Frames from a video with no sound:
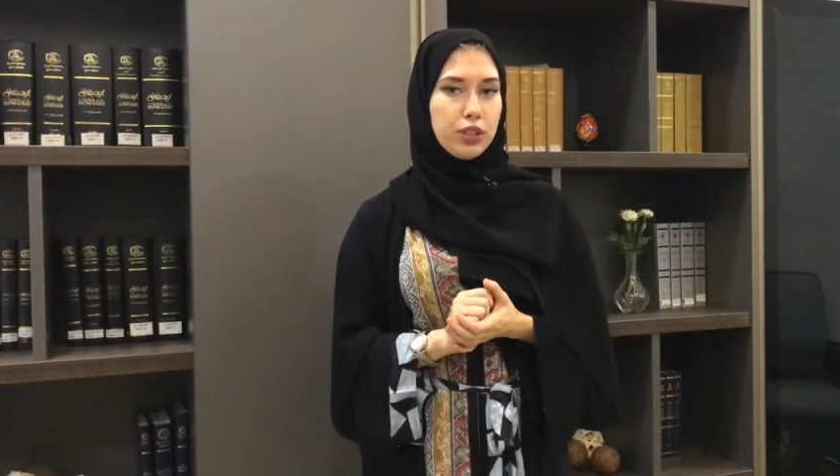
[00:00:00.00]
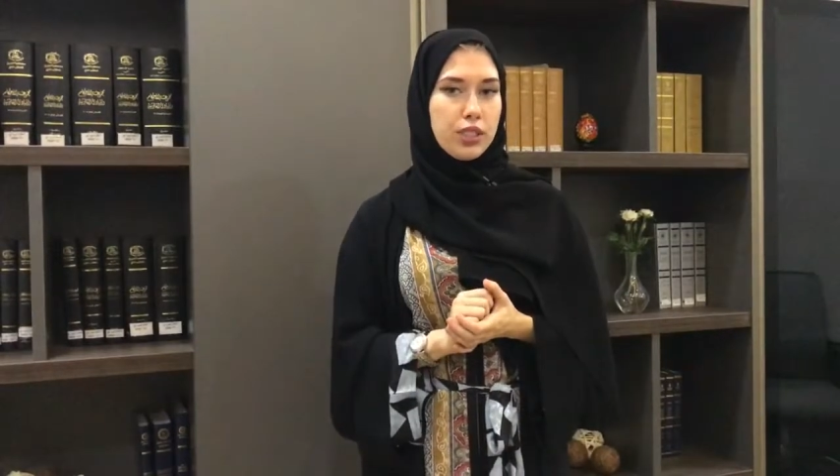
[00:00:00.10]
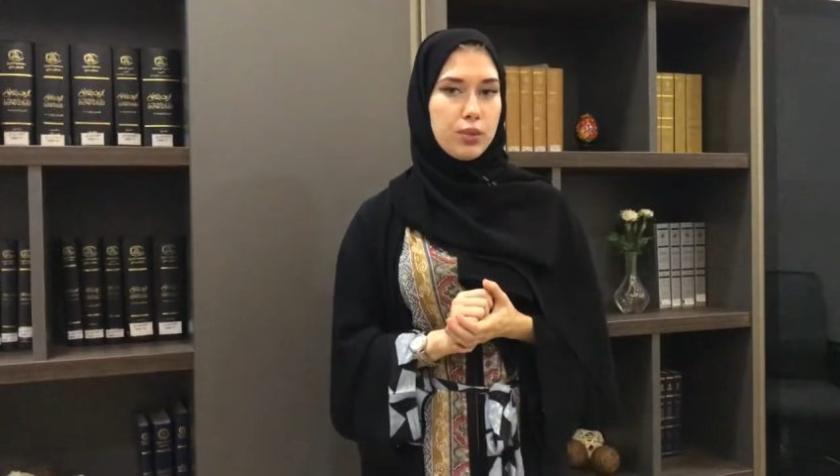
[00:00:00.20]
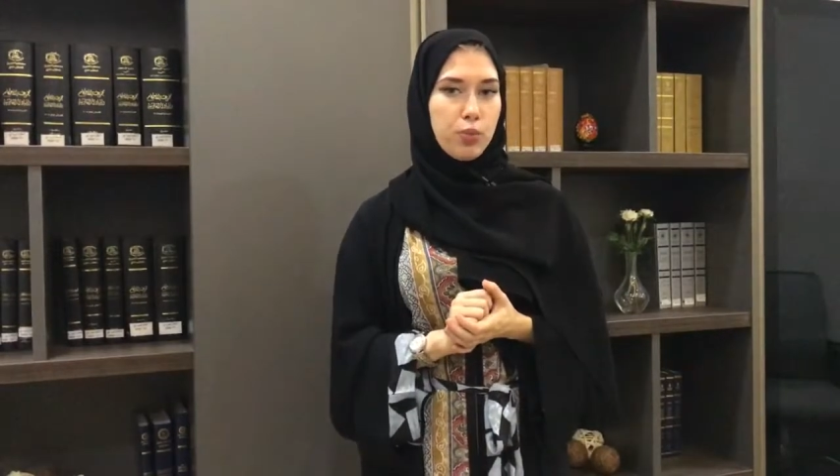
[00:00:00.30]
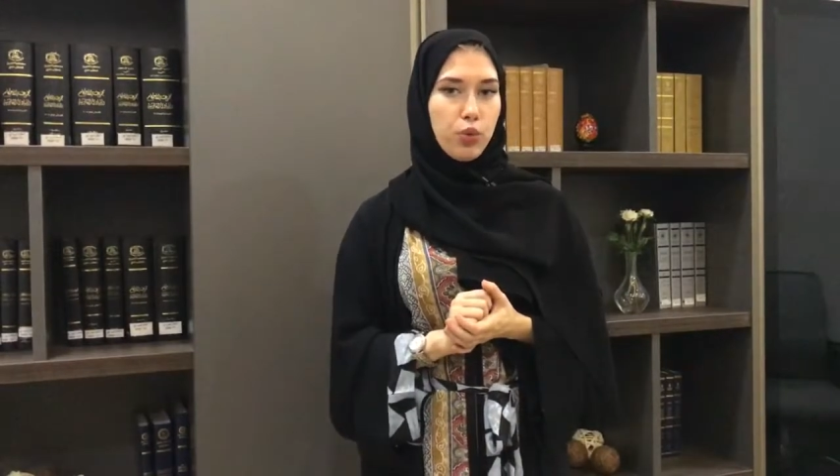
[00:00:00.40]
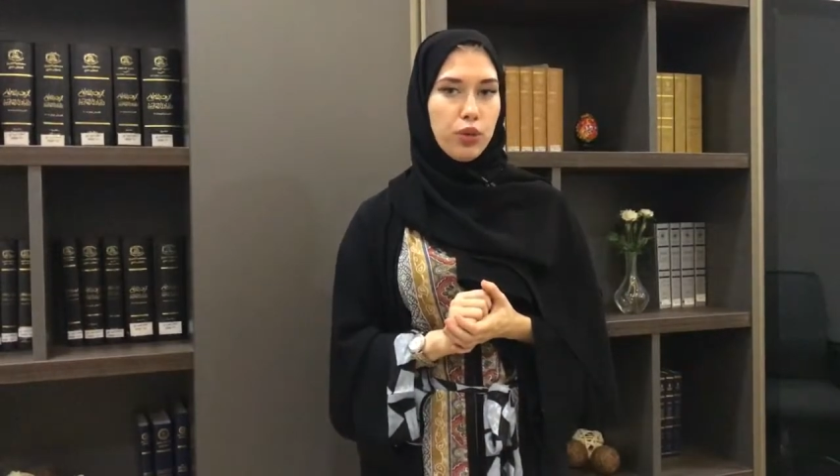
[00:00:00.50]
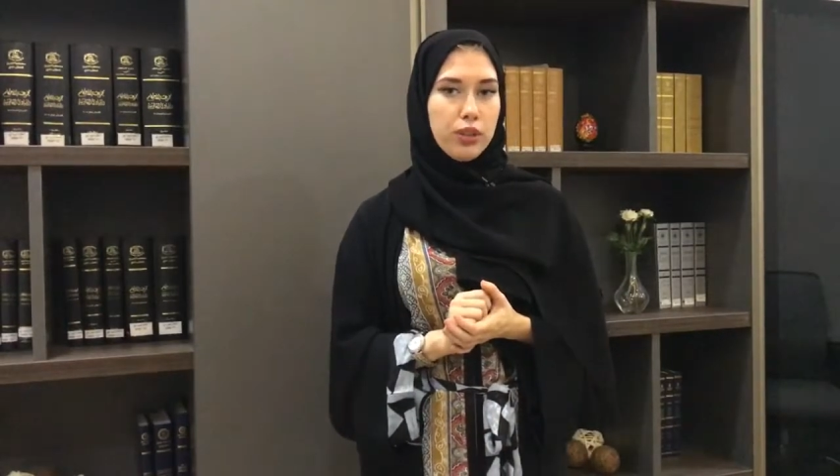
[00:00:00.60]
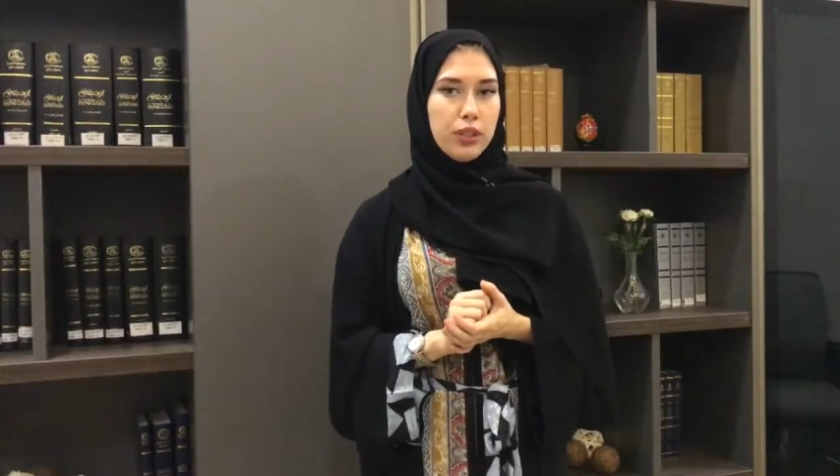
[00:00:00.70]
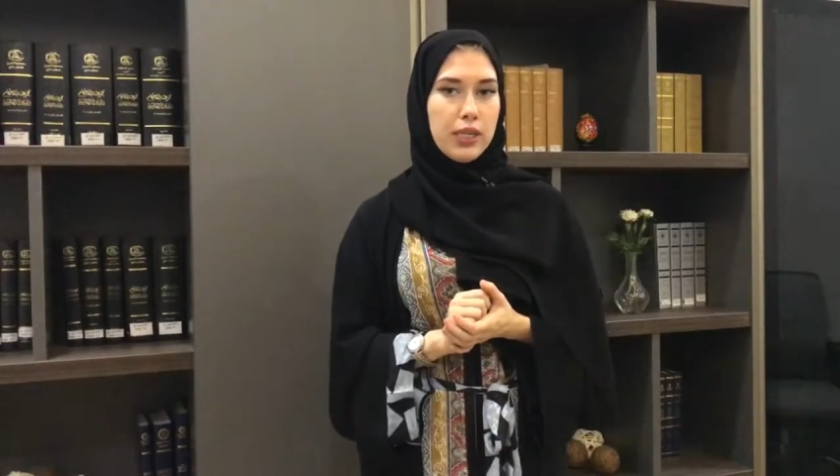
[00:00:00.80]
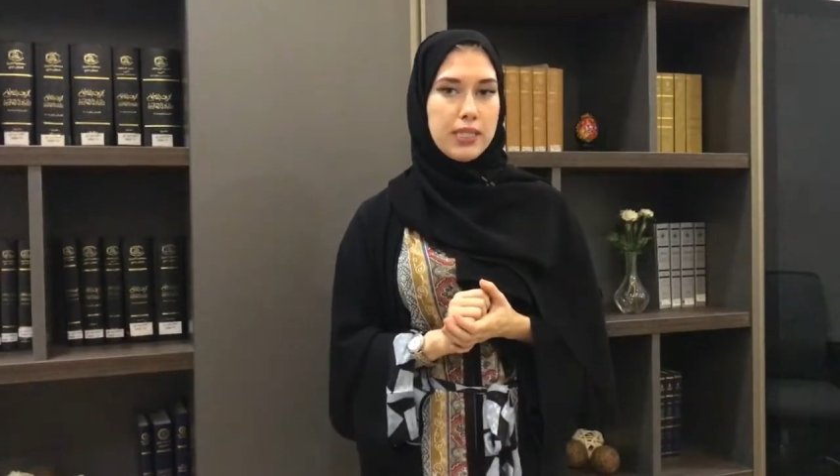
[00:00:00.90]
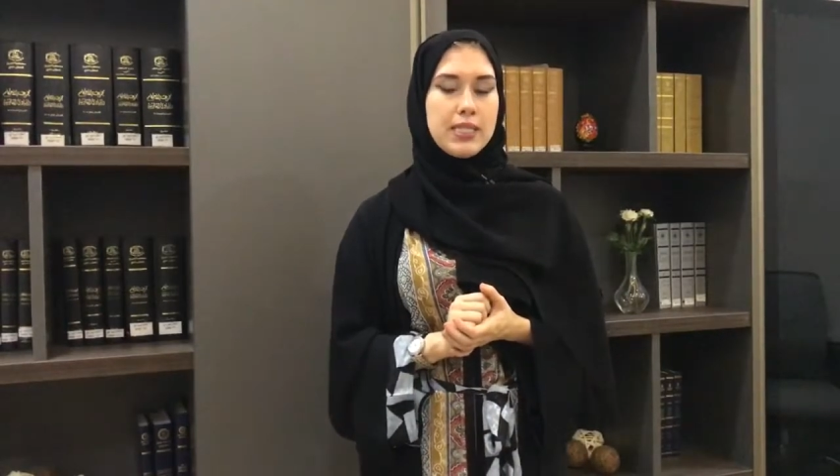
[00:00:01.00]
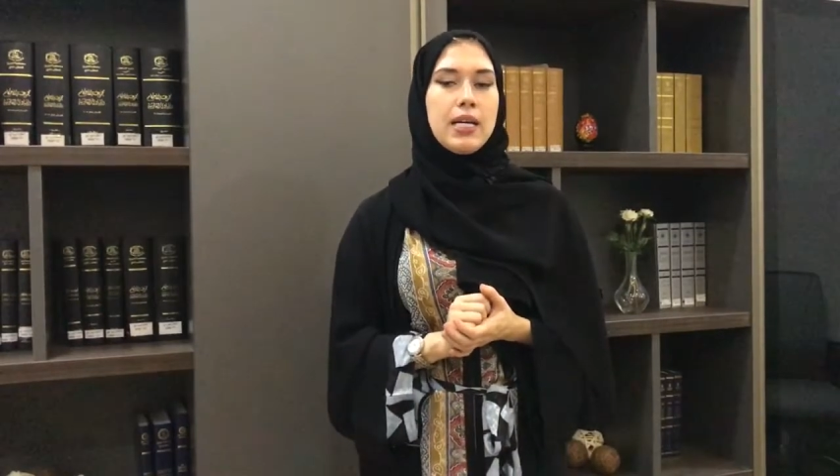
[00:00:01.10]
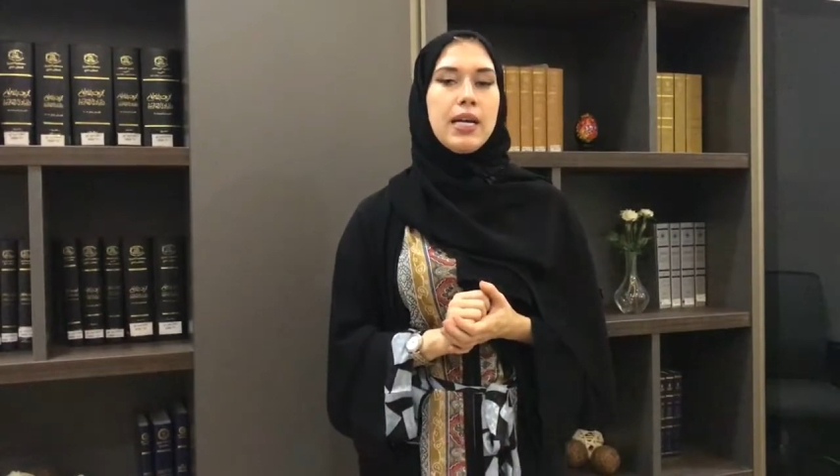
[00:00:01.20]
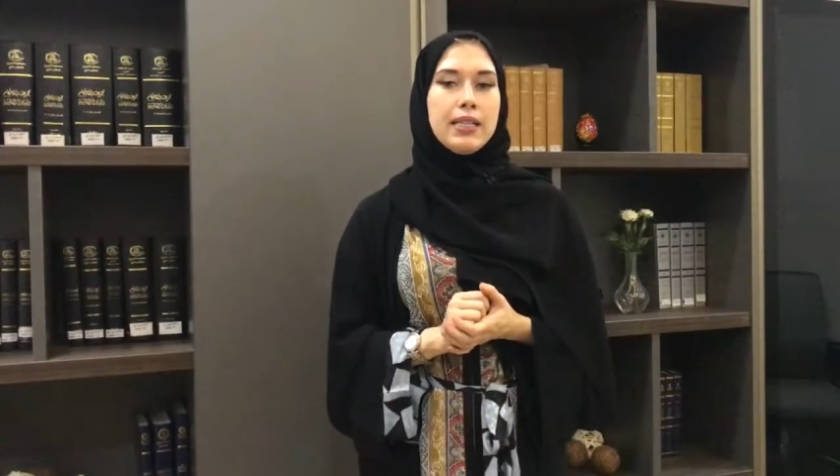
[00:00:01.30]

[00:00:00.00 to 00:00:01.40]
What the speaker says: this point is